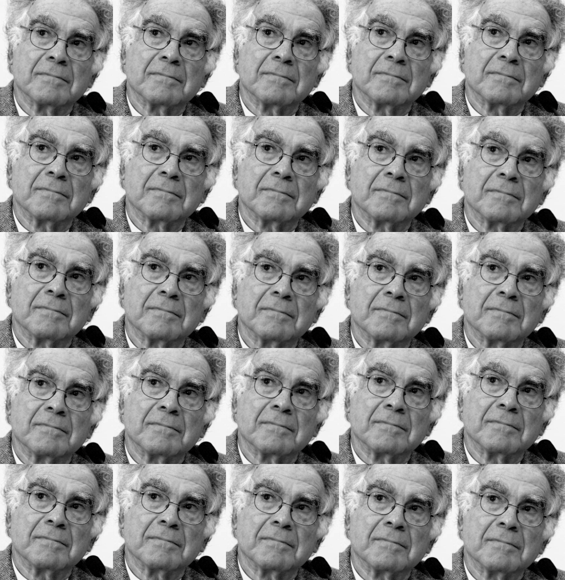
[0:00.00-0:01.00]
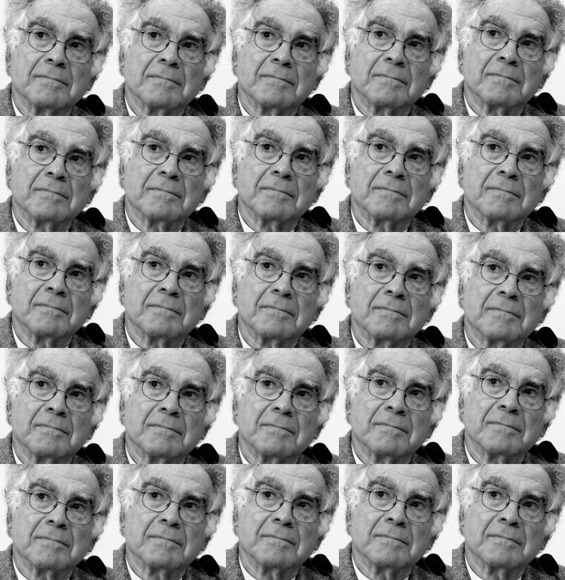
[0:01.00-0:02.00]

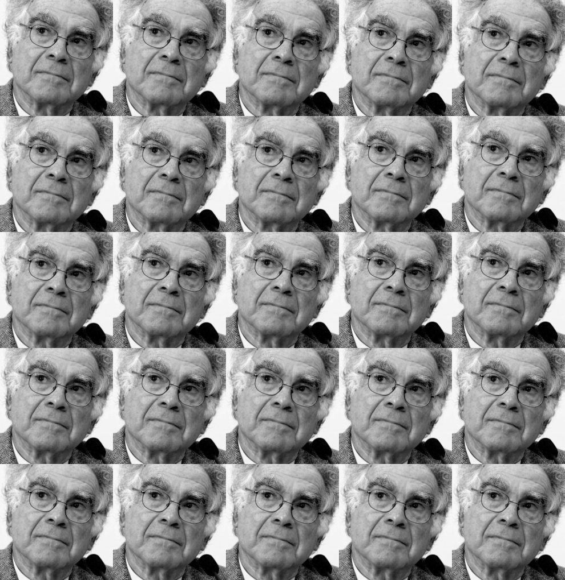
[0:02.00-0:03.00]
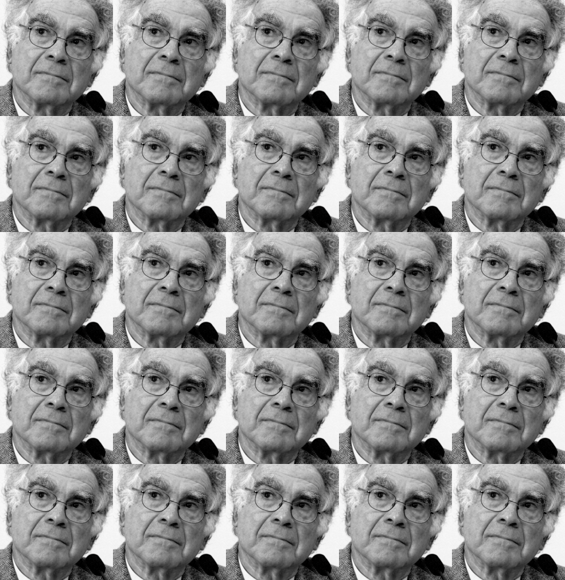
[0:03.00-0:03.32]
The person shown says nothing.